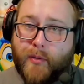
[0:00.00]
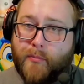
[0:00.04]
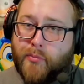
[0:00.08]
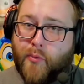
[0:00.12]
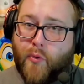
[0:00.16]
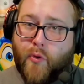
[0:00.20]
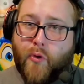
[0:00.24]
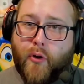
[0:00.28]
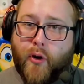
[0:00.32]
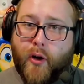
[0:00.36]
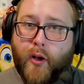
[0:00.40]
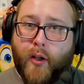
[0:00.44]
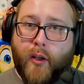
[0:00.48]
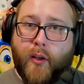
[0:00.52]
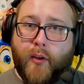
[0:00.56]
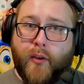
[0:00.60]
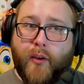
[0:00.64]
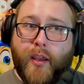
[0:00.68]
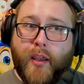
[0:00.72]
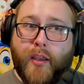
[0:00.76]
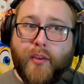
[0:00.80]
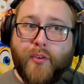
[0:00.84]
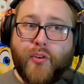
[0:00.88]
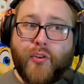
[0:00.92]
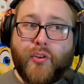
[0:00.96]
boring
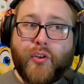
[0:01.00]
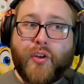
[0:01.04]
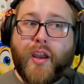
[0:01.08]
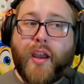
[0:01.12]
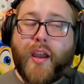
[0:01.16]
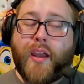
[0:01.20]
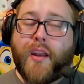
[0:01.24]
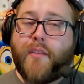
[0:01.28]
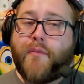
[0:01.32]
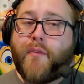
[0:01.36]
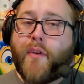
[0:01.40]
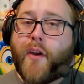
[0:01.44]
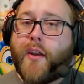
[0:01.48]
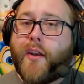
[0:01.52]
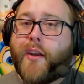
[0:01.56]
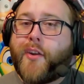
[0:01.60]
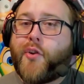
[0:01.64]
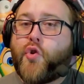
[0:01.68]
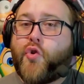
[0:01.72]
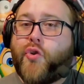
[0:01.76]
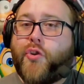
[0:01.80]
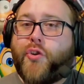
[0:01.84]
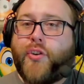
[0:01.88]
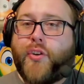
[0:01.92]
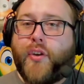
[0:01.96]
and just kind of
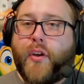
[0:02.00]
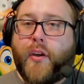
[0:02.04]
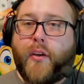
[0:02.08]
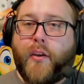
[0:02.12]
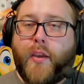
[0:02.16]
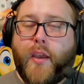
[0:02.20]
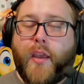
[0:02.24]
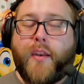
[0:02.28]
uninteresting.